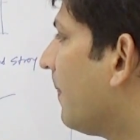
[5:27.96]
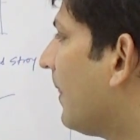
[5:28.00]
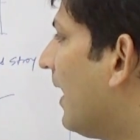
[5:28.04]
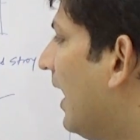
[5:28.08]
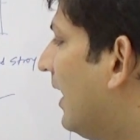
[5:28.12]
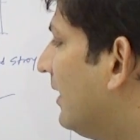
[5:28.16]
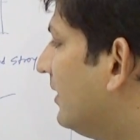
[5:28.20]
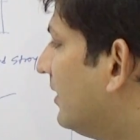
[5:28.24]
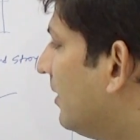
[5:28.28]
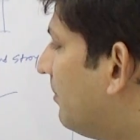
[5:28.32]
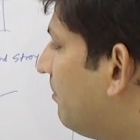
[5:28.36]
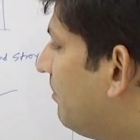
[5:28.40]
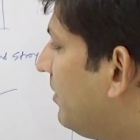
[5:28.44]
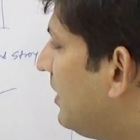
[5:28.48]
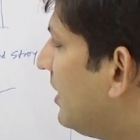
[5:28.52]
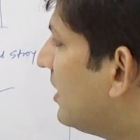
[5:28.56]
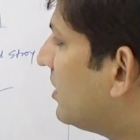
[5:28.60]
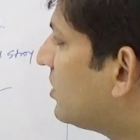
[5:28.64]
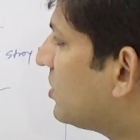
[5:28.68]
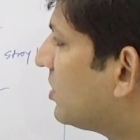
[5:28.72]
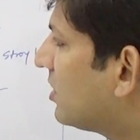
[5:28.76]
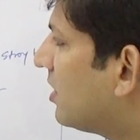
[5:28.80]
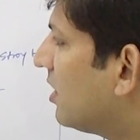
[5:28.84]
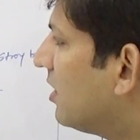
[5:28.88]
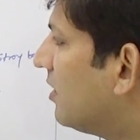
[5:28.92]
and the
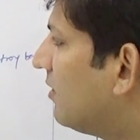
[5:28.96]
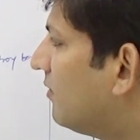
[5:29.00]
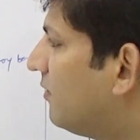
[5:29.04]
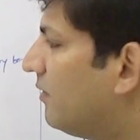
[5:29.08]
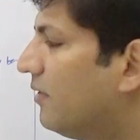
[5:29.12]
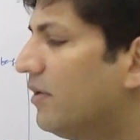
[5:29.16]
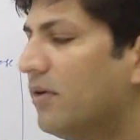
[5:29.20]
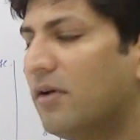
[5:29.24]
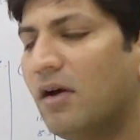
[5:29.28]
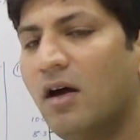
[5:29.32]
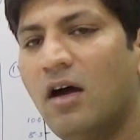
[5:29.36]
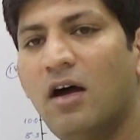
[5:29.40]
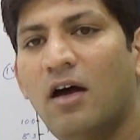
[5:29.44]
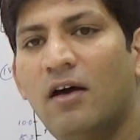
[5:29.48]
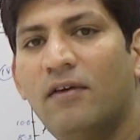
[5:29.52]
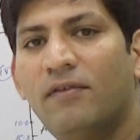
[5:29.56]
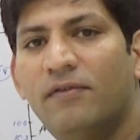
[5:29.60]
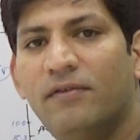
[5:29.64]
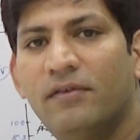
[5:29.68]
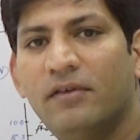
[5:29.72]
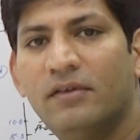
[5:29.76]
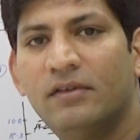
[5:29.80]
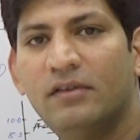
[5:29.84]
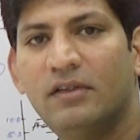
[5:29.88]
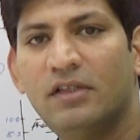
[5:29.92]
pH curve
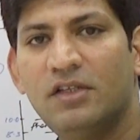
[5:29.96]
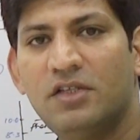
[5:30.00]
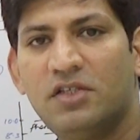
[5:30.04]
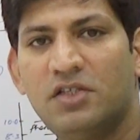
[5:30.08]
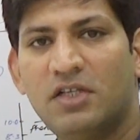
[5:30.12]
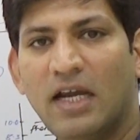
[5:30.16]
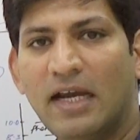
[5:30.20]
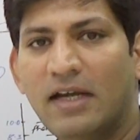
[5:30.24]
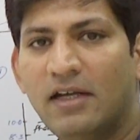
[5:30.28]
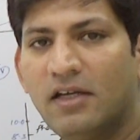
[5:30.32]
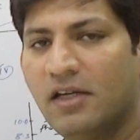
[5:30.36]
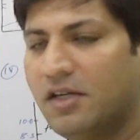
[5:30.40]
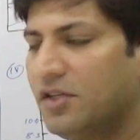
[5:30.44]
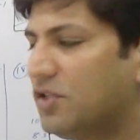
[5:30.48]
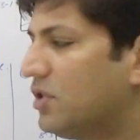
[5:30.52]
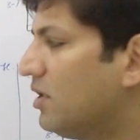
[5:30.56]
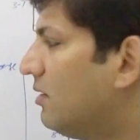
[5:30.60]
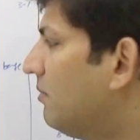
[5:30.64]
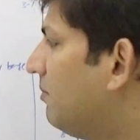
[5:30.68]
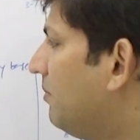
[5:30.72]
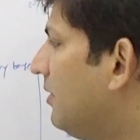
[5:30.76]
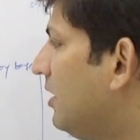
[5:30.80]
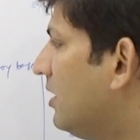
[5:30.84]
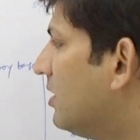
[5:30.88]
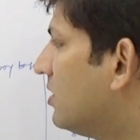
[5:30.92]
of this
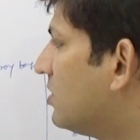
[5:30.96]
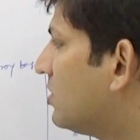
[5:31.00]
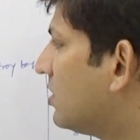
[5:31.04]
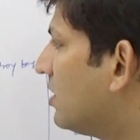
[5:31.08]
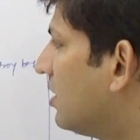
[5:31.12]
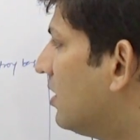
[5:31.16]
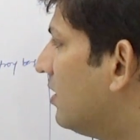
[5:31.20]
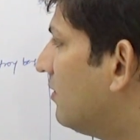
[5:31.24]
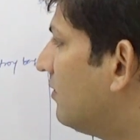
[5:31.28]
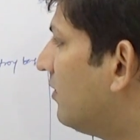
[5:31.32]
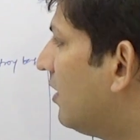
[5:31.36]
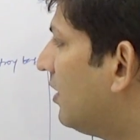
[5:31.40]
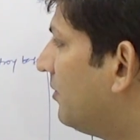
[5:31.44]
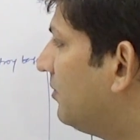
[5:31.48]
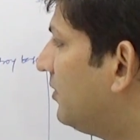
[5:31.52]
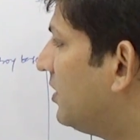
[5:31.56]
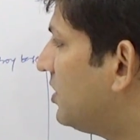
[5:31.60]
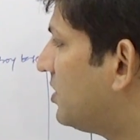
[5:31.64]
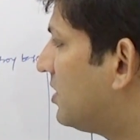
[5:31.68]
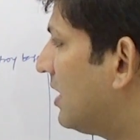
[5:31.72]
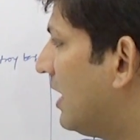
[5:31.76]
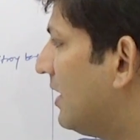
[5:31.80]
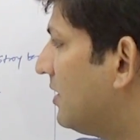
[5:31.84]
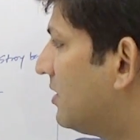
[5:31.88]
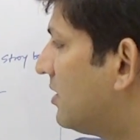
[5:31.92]
titration, pH
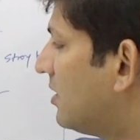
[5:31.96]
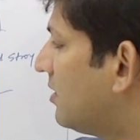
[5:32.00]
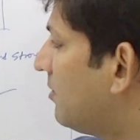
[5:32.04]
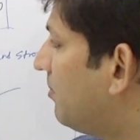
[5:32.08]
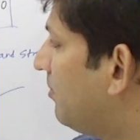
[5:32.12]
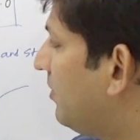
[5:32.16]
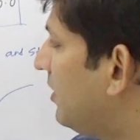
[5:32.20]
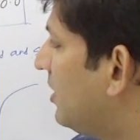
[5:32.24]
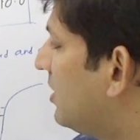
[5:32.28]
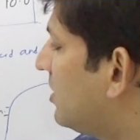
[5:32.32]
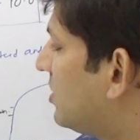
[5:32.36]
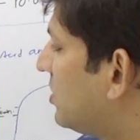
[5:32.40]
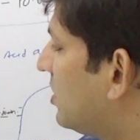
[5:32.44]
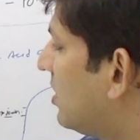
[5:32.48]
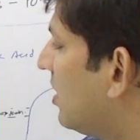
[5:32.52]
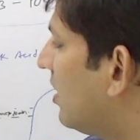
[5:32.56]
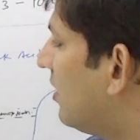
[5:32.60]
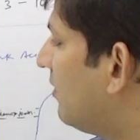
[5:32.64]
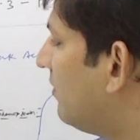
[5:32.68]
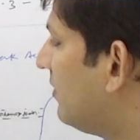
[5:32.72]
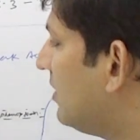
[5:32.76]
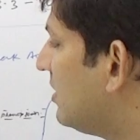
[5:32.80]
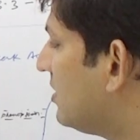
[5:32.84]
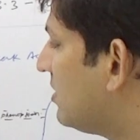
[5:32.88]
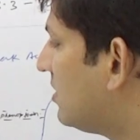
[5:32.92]

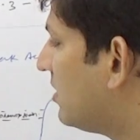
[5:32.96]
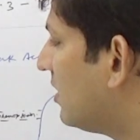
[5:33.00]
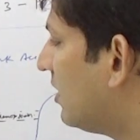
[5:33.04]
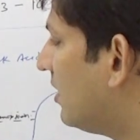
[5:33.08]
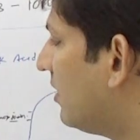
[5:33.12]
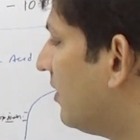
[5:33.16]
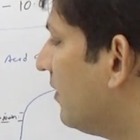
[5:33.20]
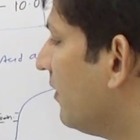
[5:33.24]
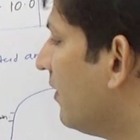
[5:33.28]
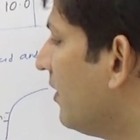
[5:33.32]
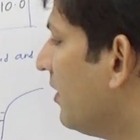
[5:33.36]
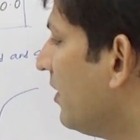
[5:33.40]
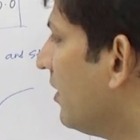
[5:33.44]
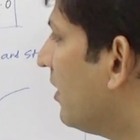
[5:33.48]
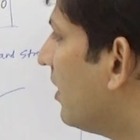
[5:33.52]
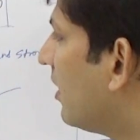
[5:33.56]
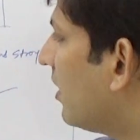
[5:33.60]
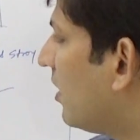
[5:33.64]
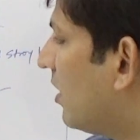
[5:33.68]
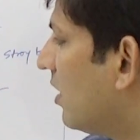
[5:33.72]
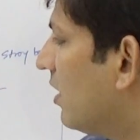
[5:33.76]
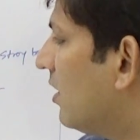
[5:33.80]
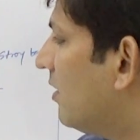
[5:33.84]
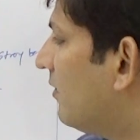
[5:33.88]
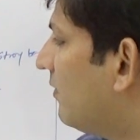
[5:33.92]
curve is the
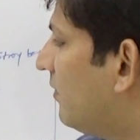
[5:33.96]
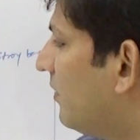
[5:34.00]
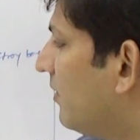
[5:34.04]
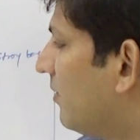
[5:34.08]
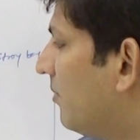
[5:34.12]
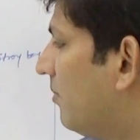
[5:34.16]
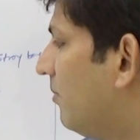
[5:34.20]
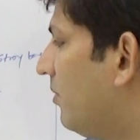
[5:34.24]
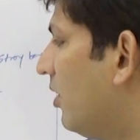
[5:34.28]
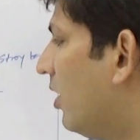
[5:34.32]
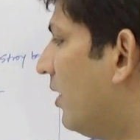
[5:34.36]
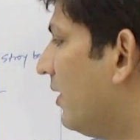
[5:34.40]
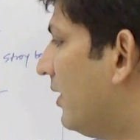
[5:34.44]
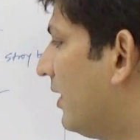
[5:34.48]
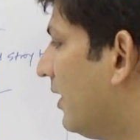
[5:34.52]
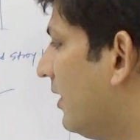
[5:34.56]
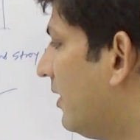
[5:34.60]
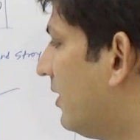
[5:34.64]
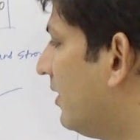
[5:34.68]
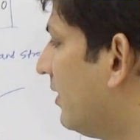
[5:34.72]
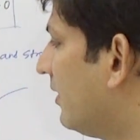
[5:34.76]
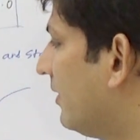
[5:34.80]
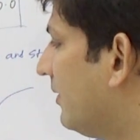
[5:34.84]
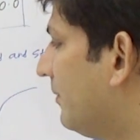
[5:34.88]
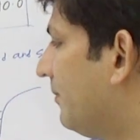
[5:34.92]
curve
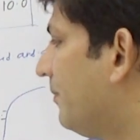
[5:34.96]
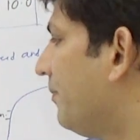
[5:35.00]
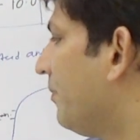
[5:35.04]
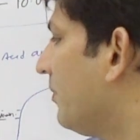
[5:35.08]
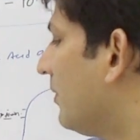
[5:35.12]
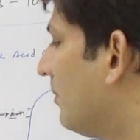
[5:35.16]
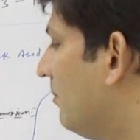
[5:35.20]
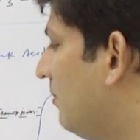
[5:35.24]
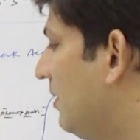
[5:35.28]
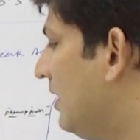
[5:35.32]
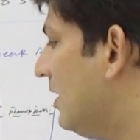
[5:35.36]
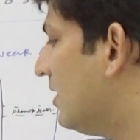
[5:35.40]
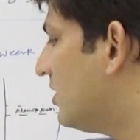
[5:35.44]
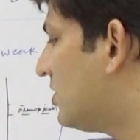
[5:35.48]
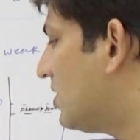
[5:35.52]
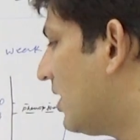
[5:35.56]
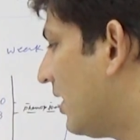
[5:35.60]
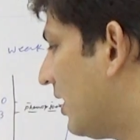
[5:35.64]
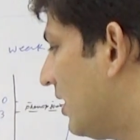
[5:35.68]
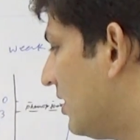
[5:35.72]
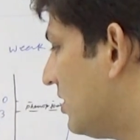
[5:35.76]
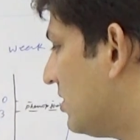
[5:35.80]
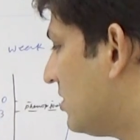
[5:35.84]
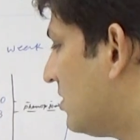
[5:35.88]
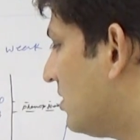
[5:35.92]
plotted pH
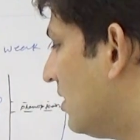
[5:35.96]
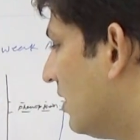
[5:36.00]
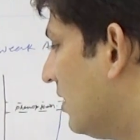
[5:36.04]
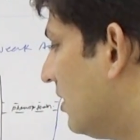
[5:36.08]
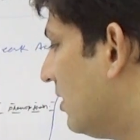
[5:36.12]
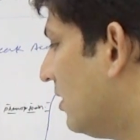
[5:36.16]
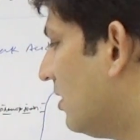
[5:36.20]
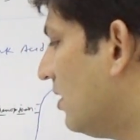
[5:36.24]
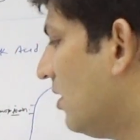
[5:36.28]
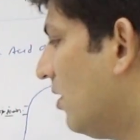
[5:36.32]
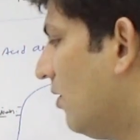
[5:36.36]
against the